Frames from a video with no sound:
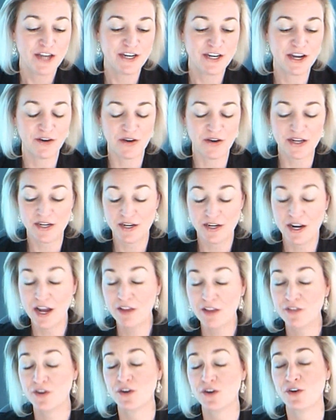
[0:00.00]
Now,
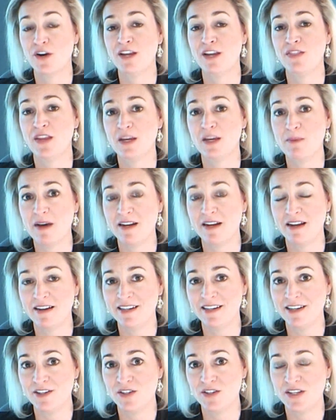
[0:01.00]
another great thing about
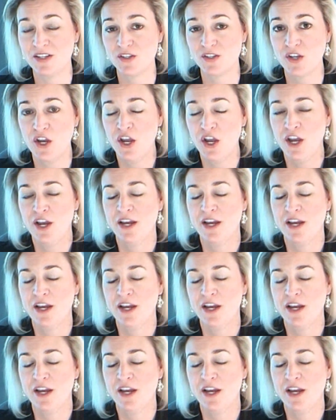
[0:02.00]
onions is